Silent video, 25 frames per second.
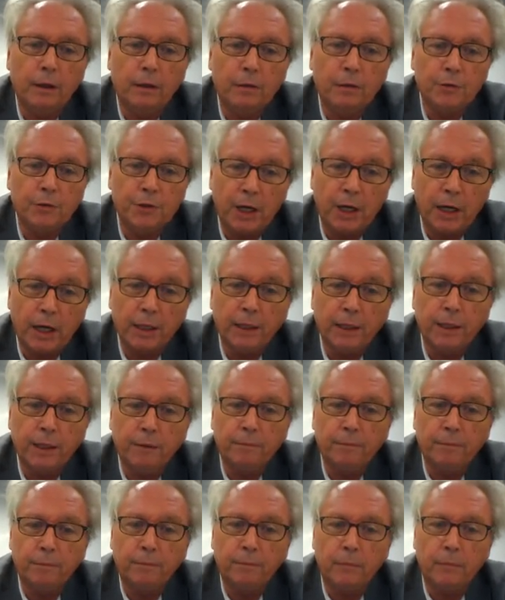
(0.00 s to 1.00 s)
Drug
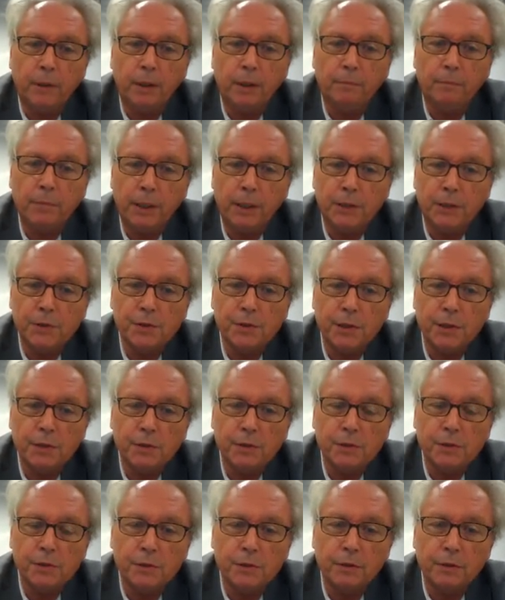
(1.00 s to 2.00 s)
and
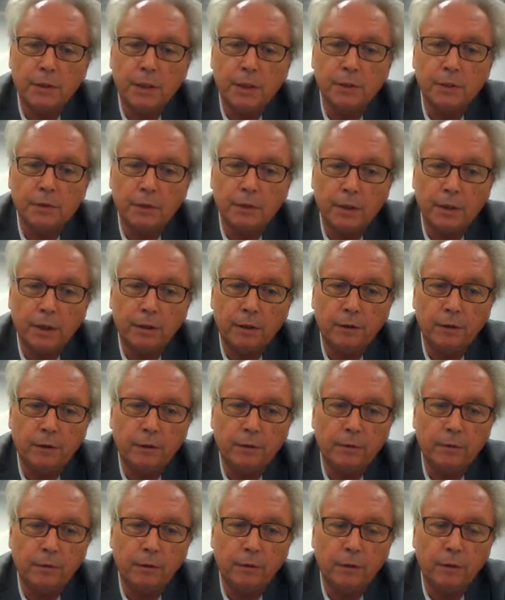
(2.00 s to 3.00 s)
medicines, that's
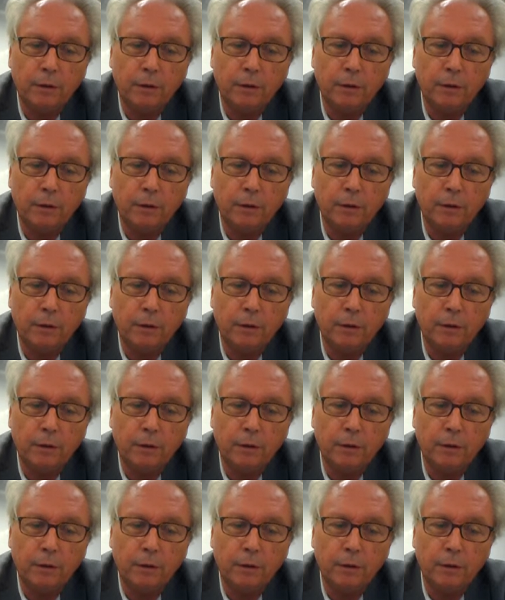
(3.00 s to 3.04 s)
another